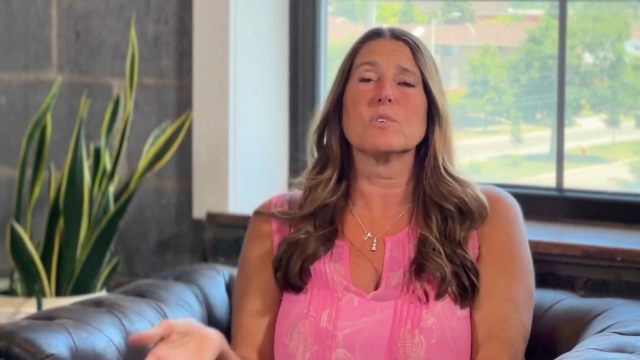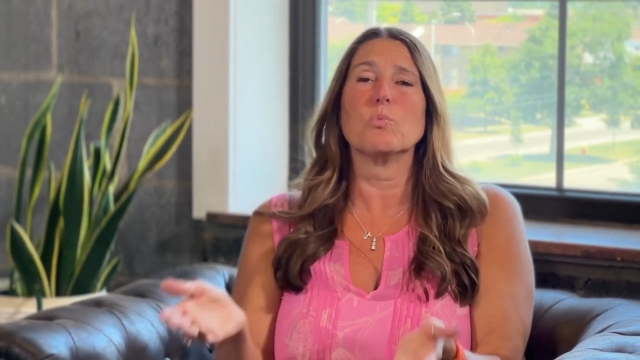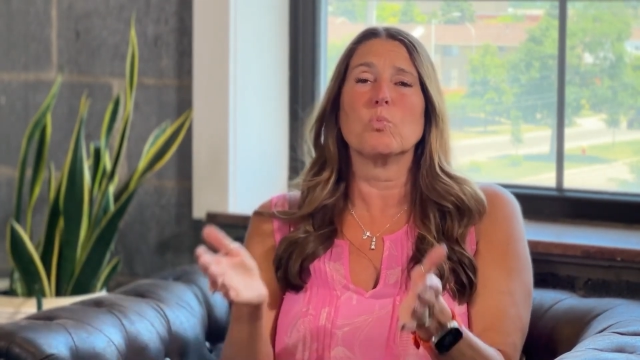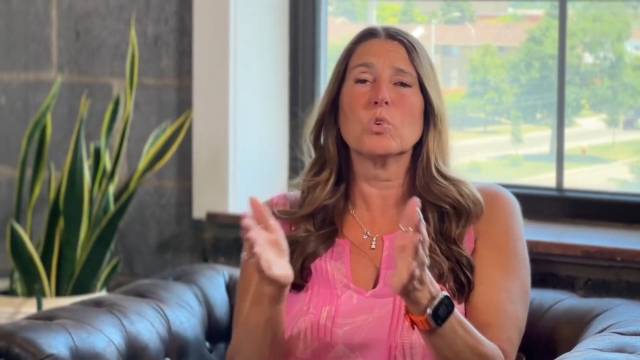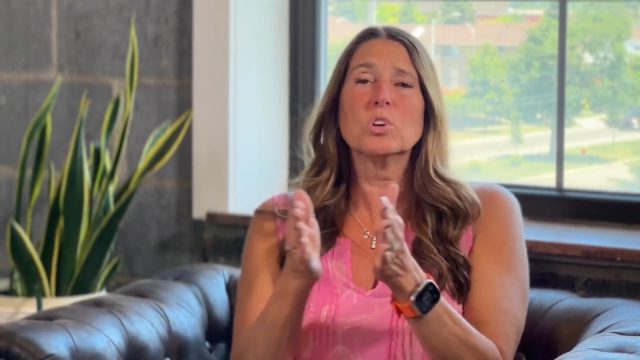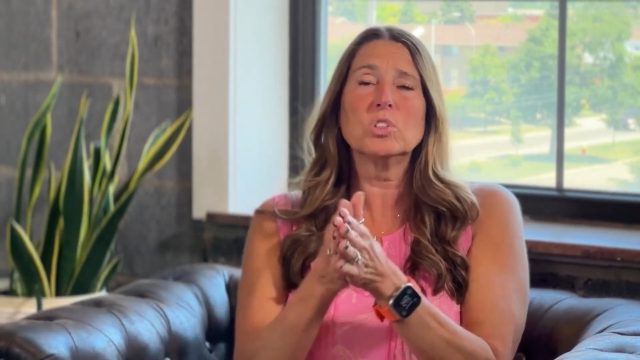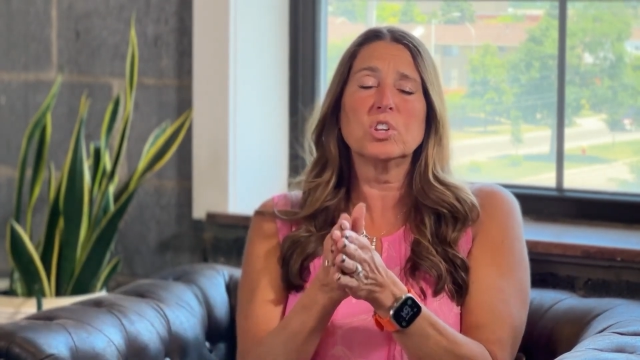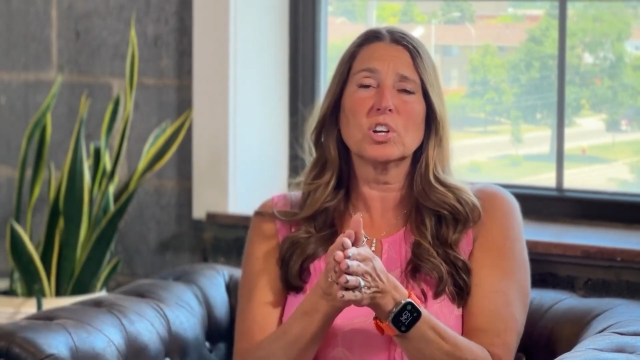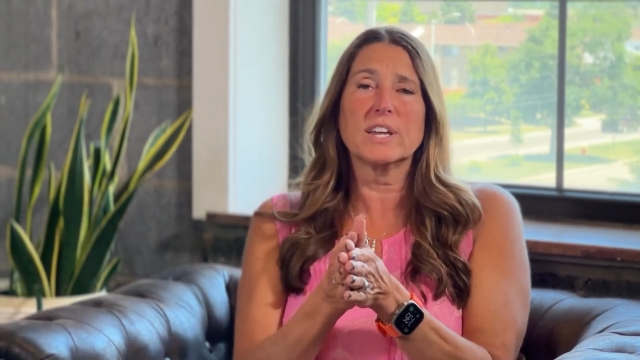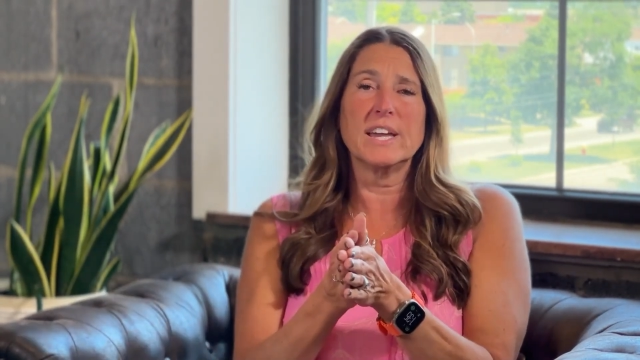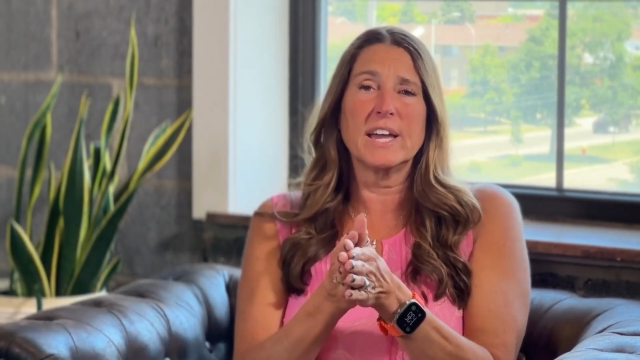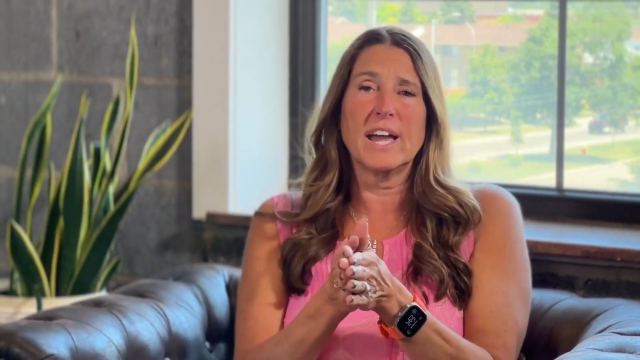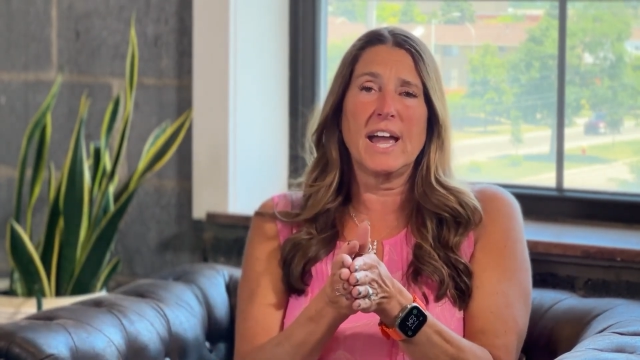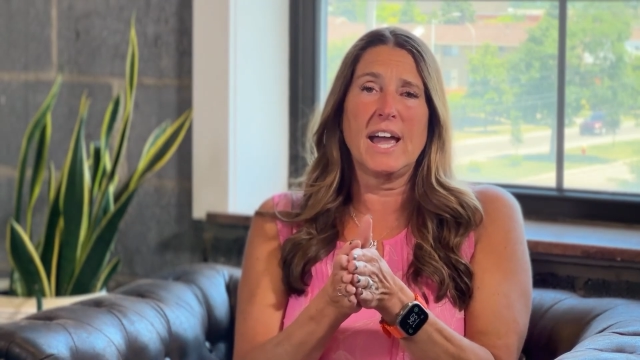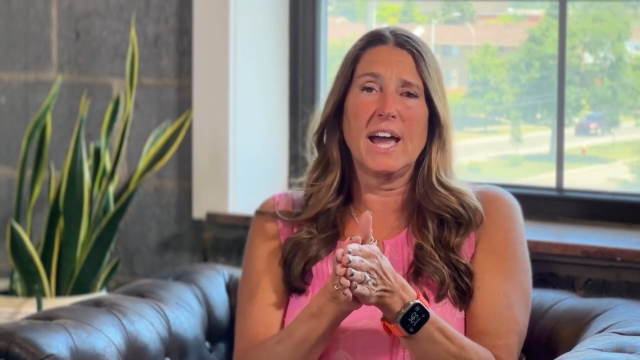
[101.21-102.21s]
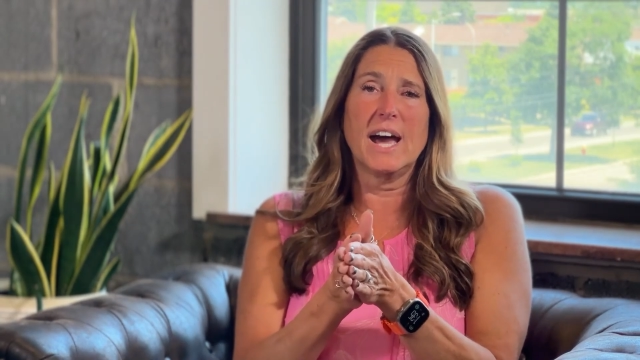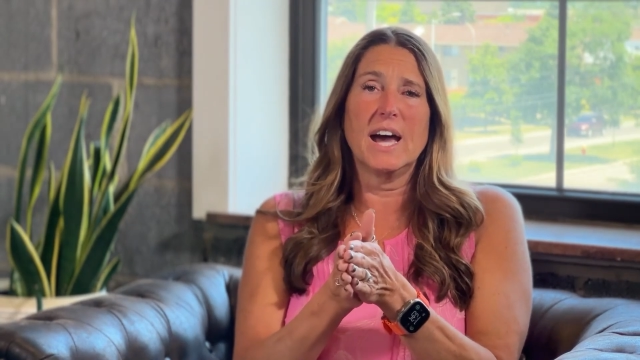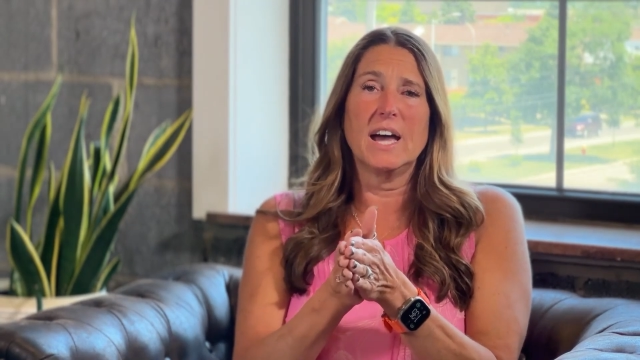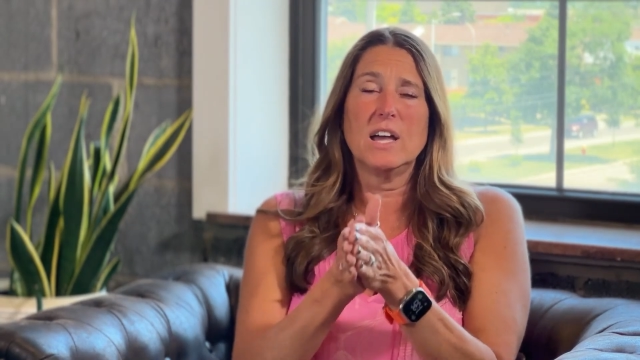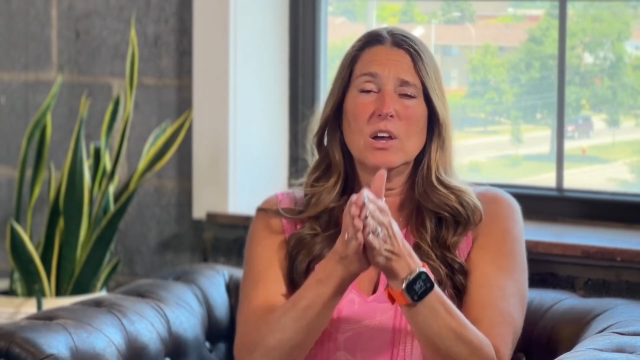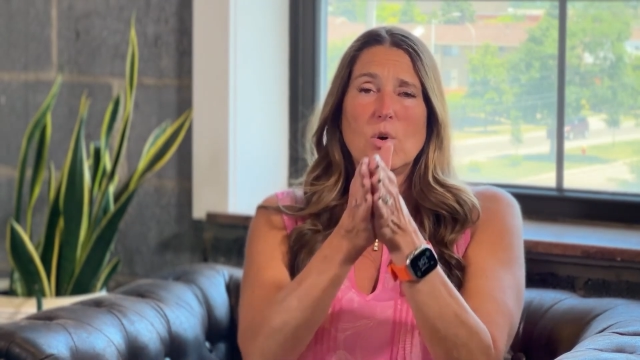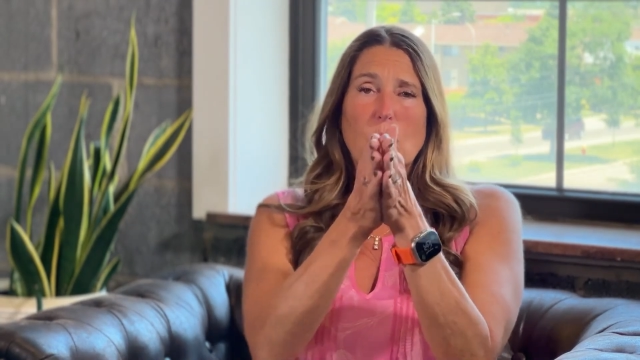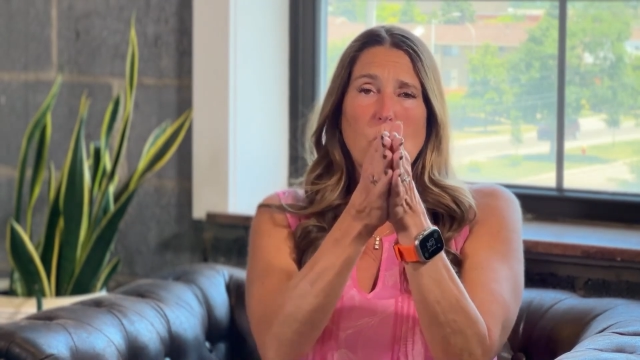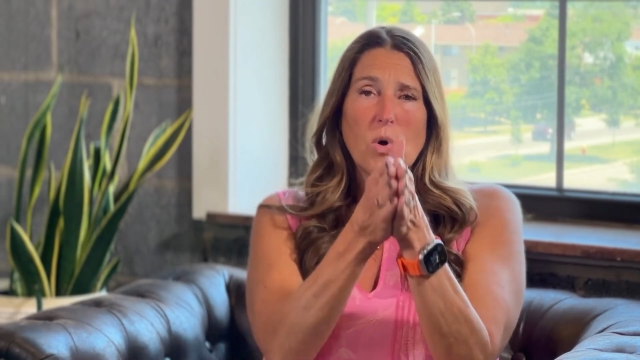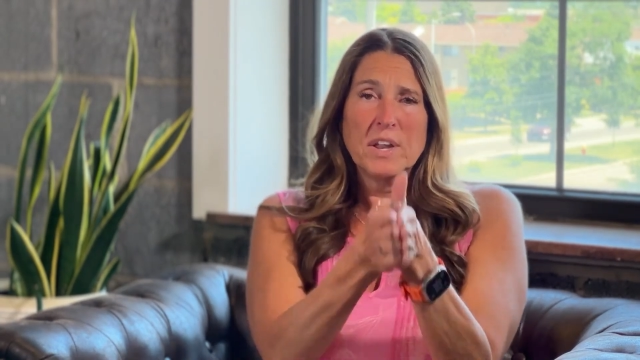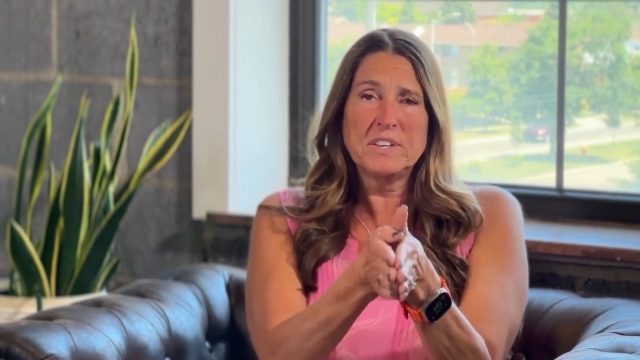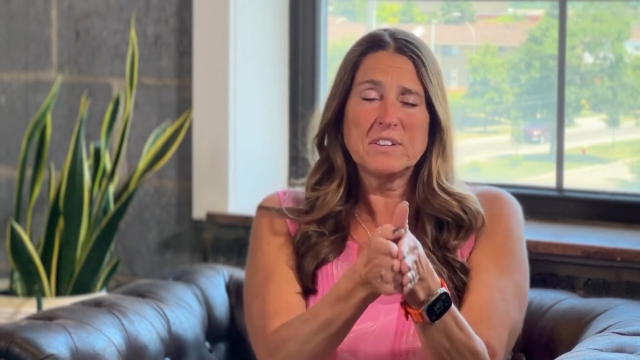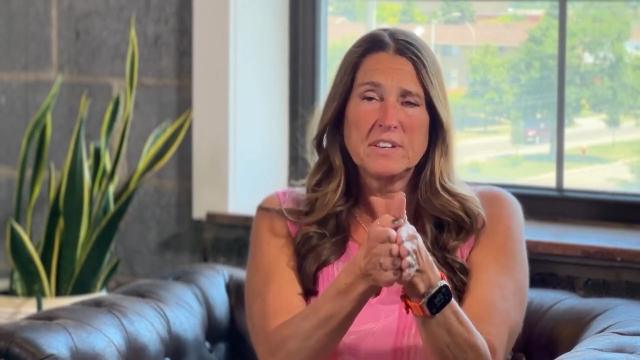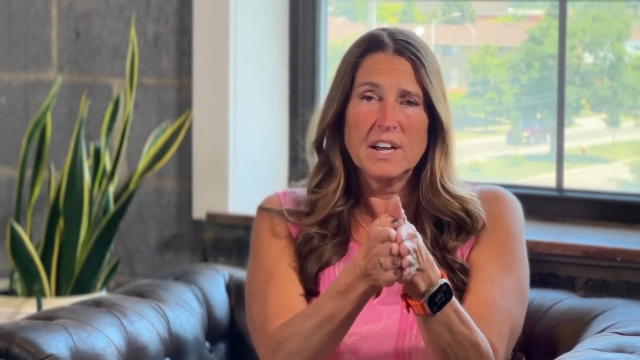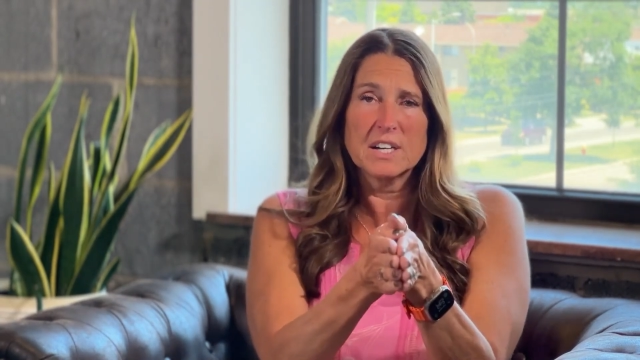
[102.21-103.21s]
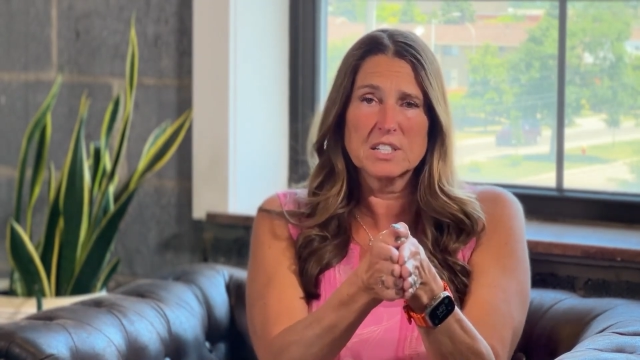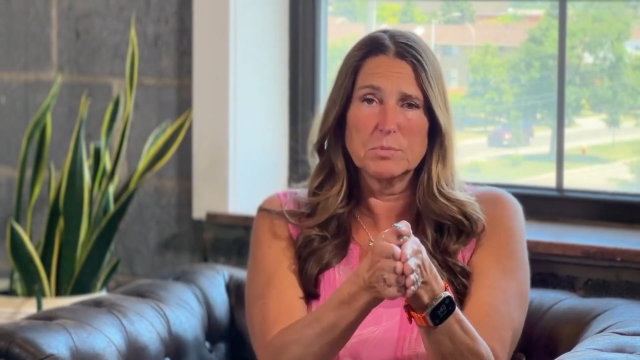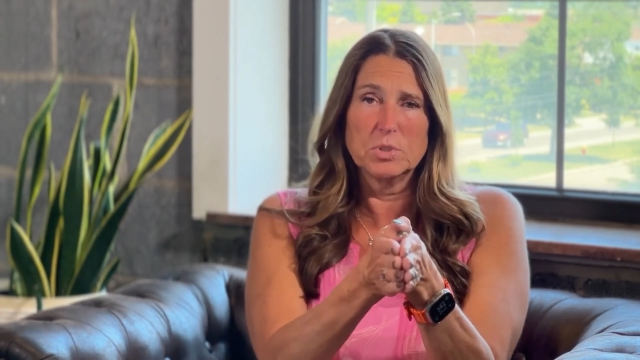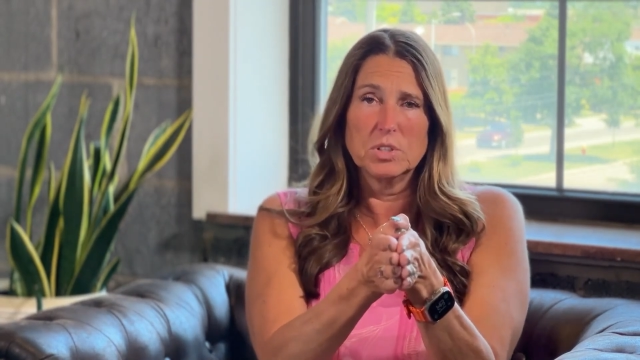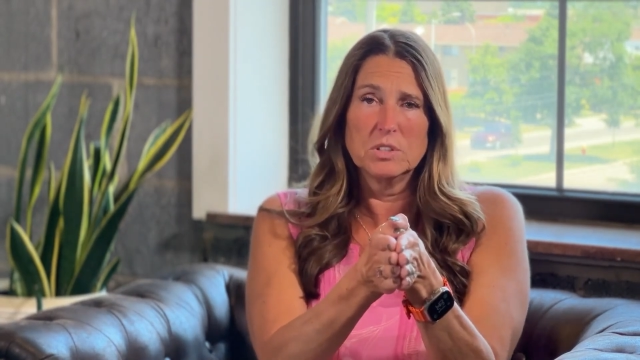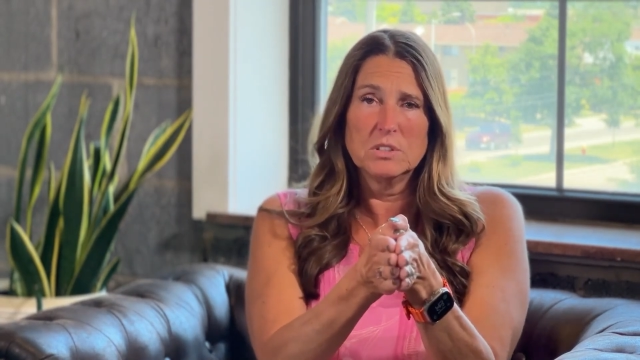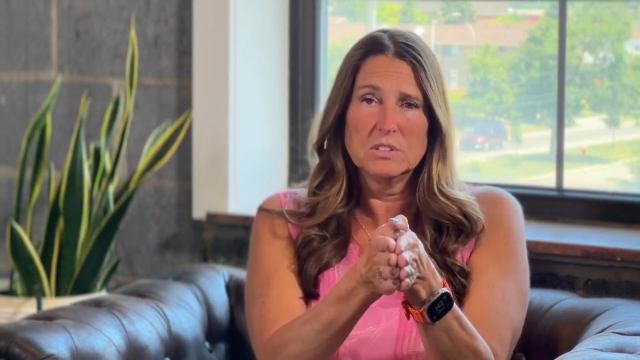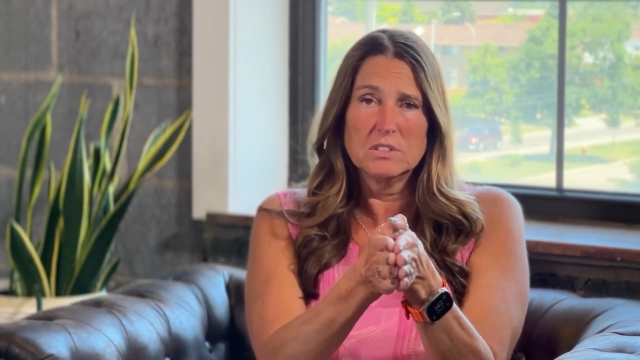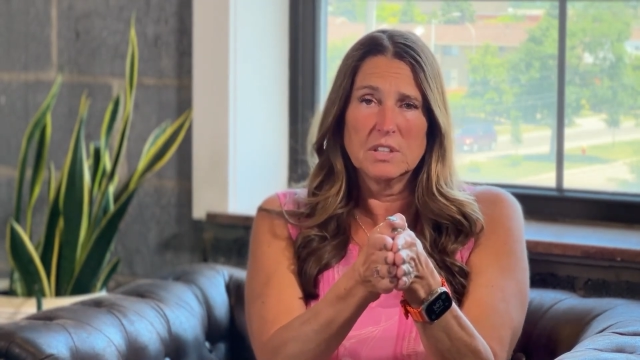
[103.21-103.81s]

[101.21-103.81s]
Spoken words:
we're looking at one deductible,